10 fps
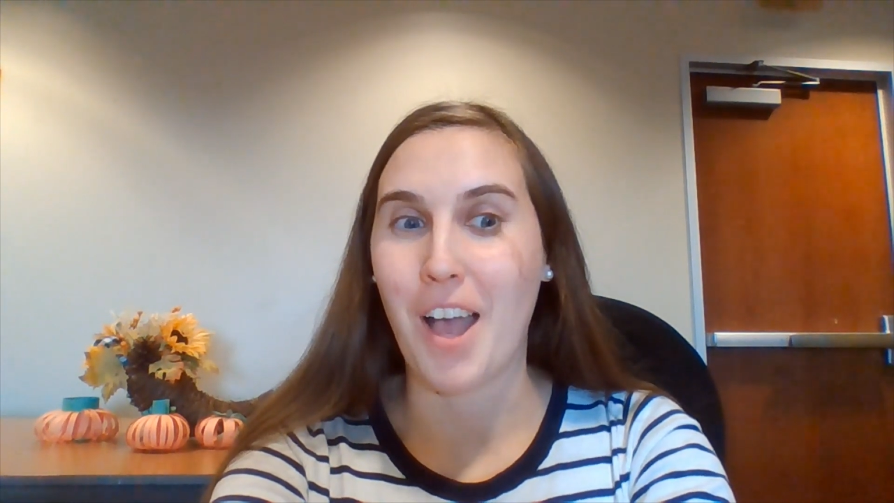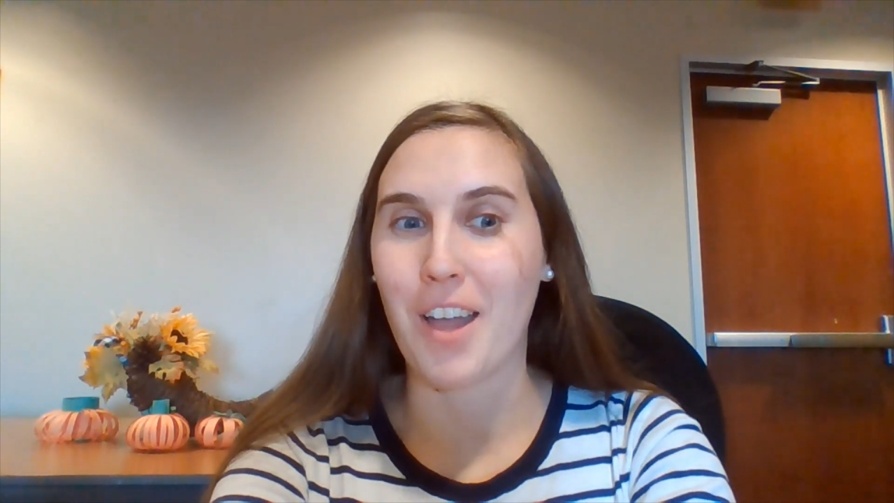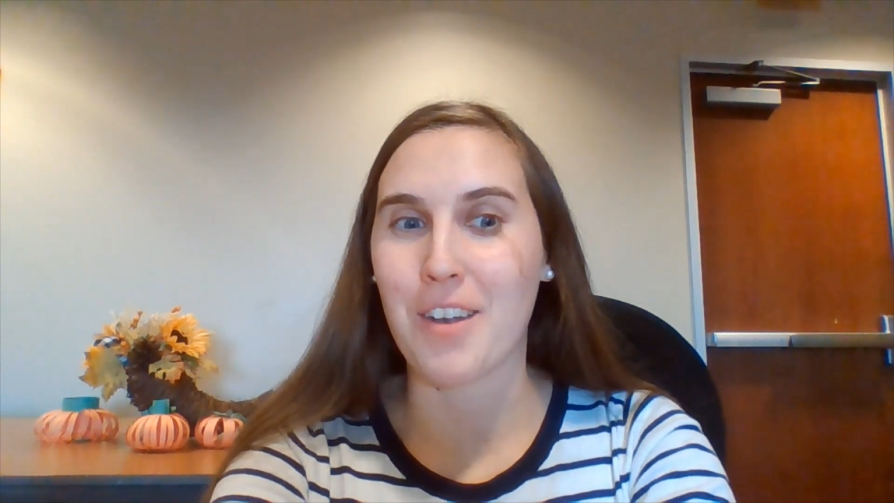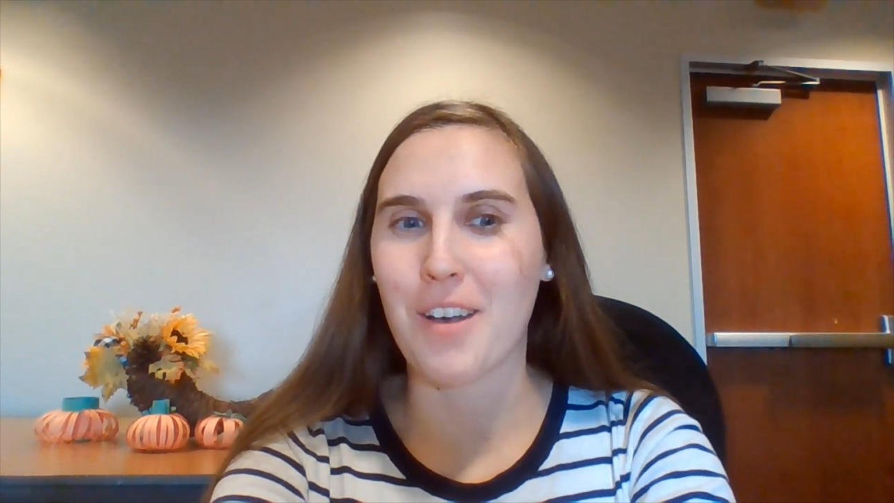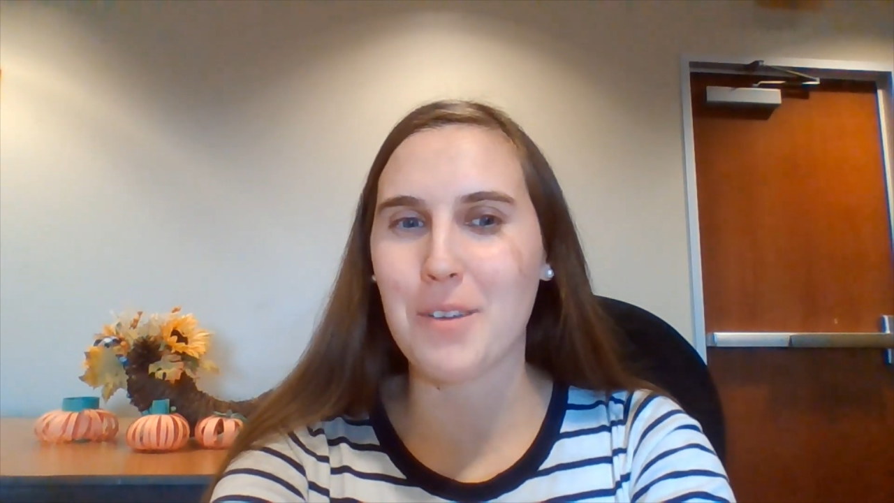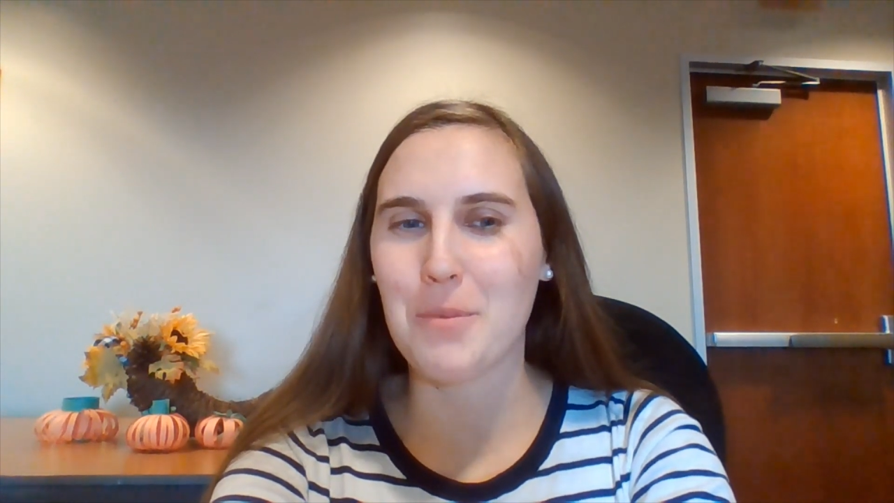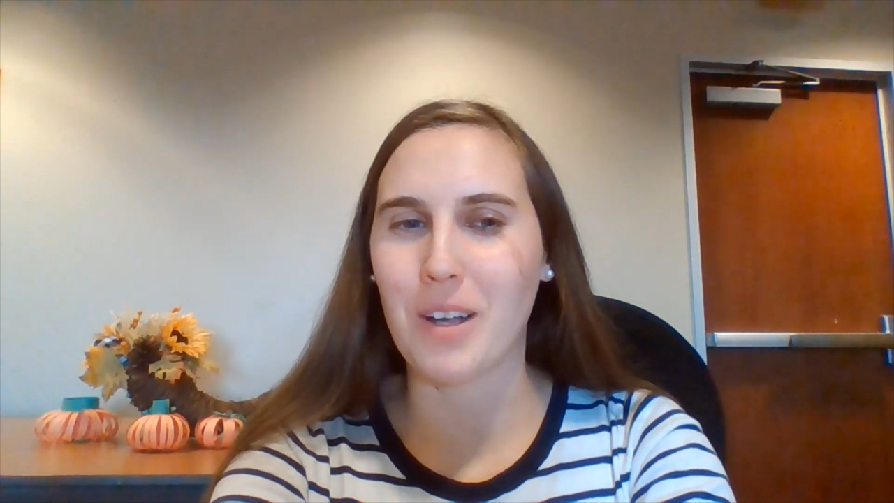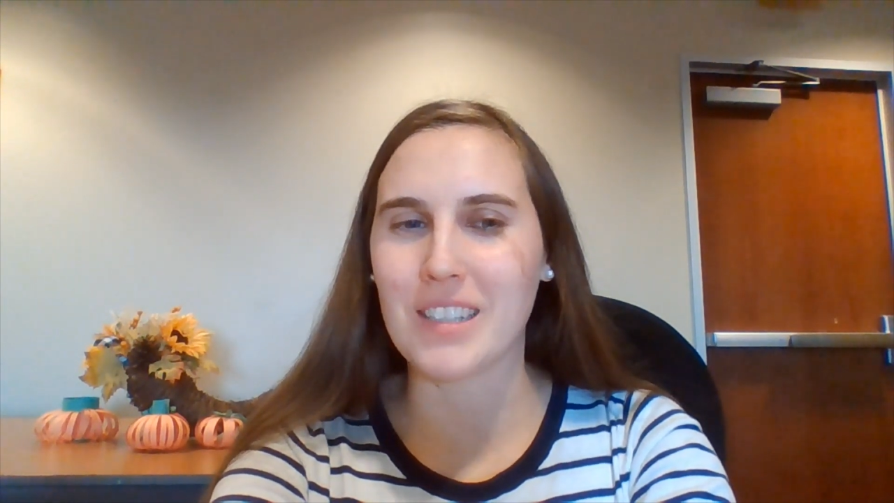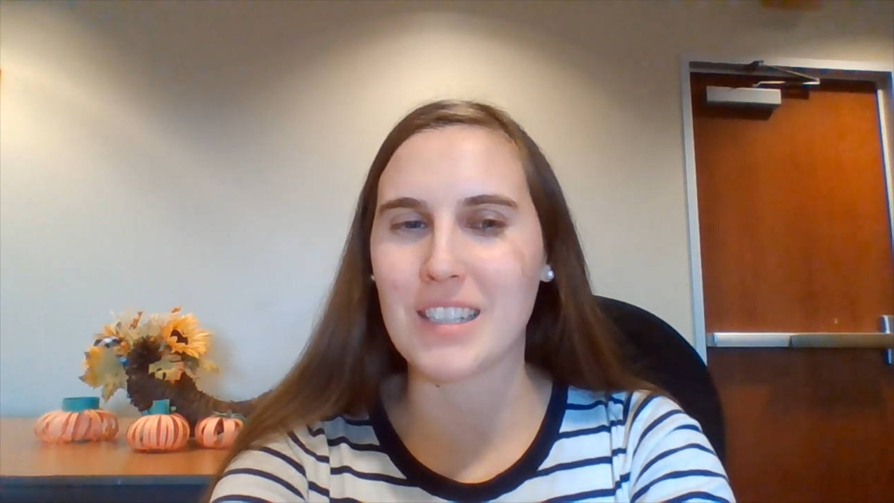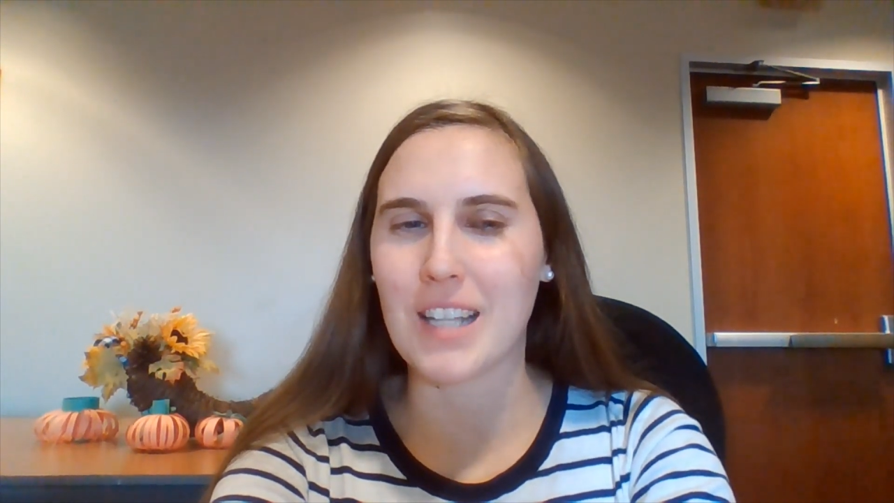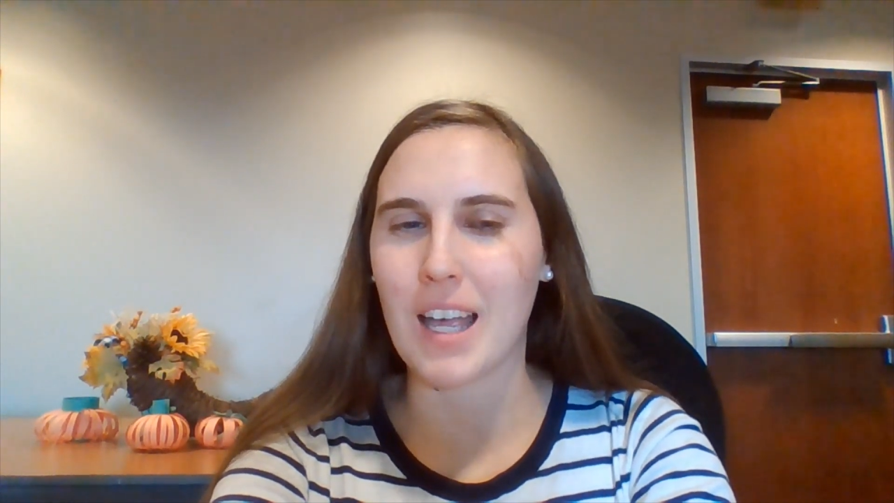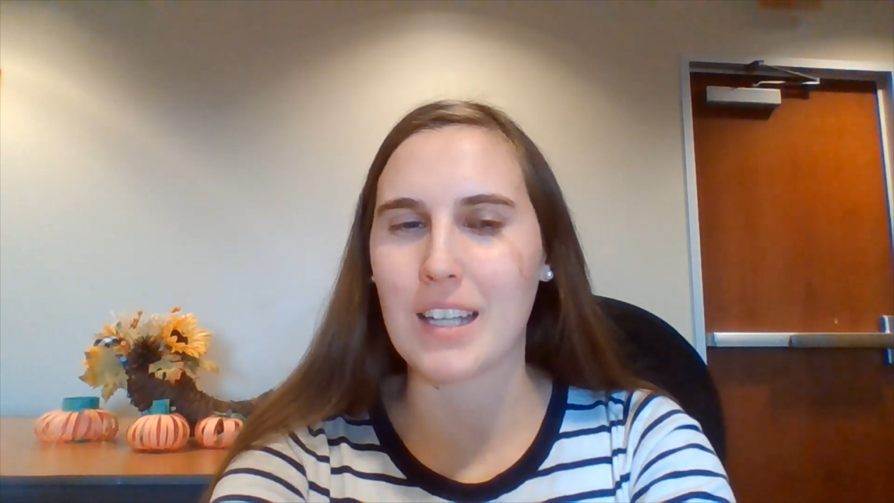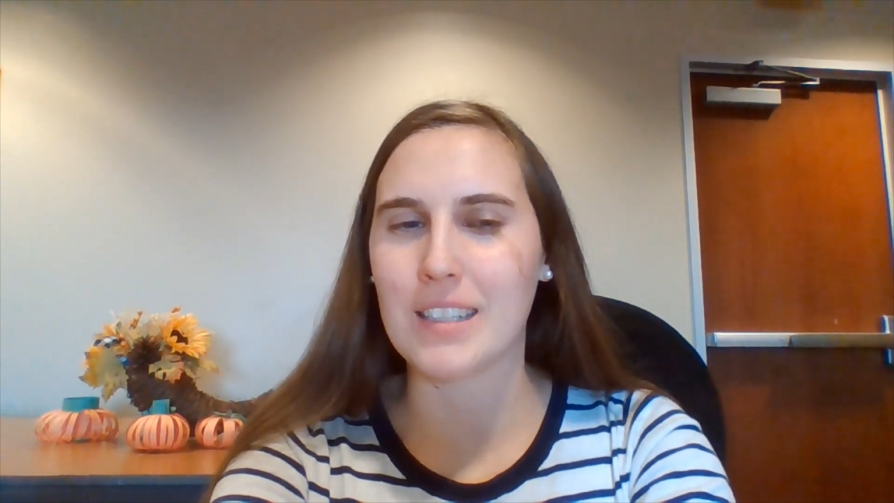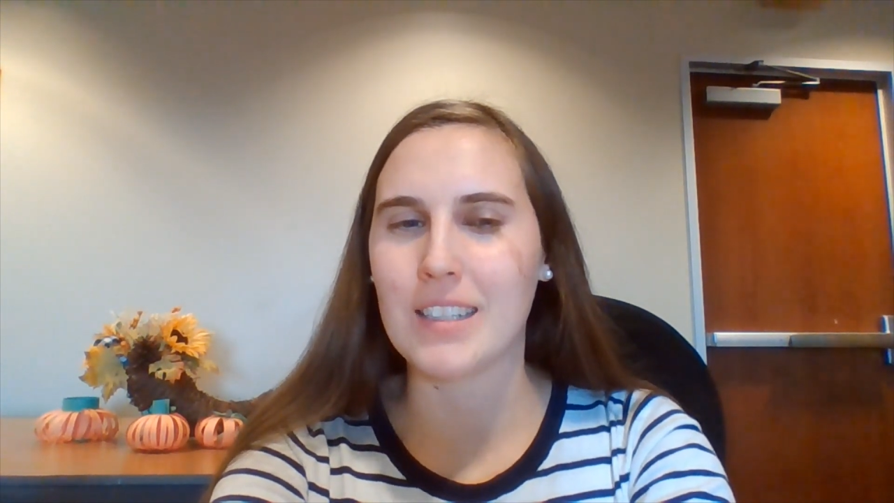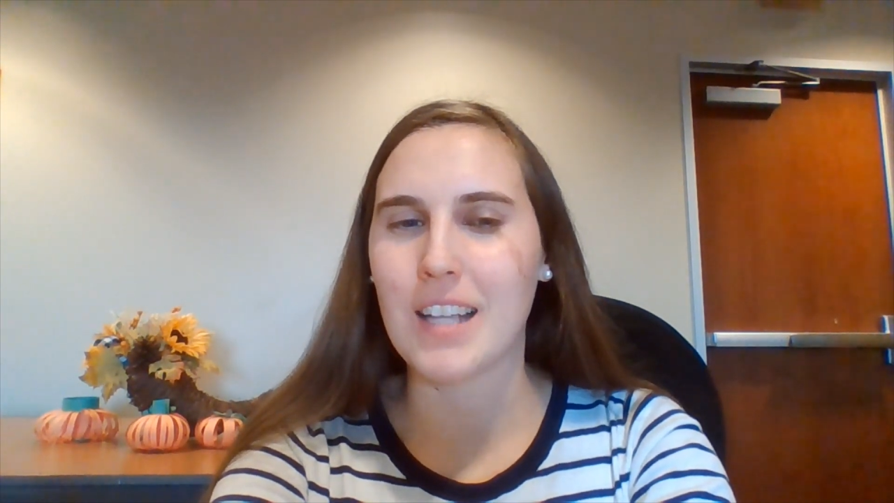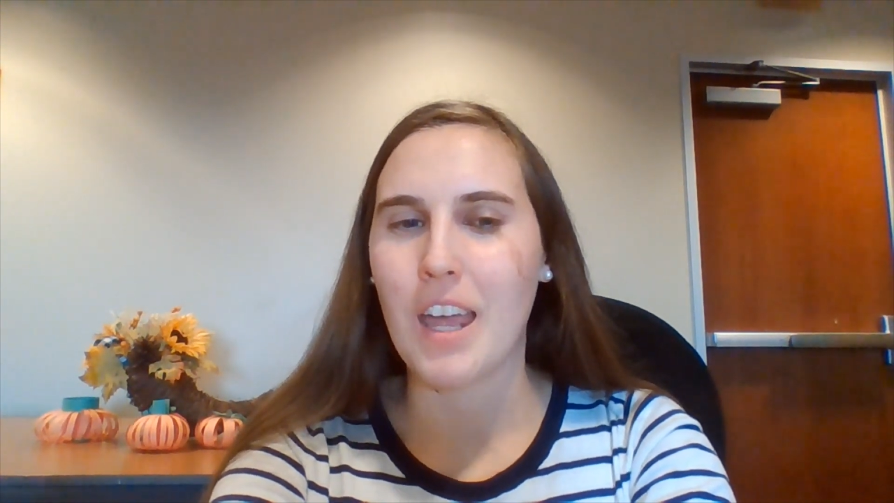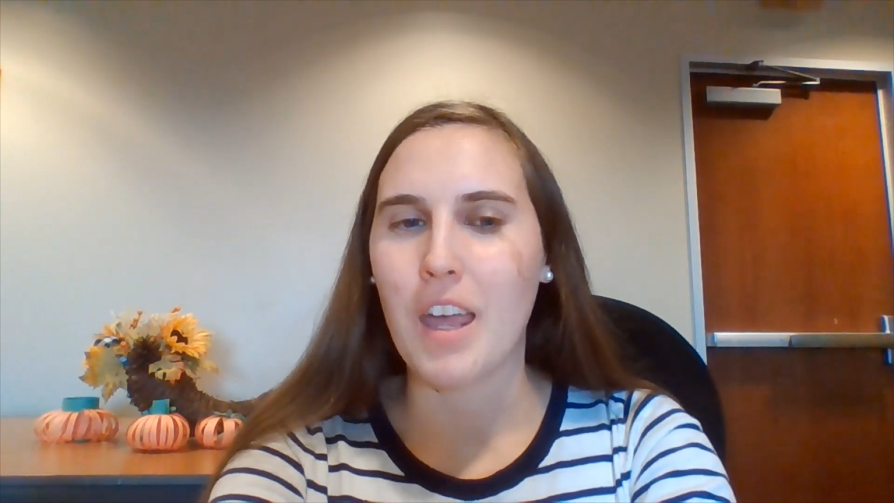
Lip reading: Another one says,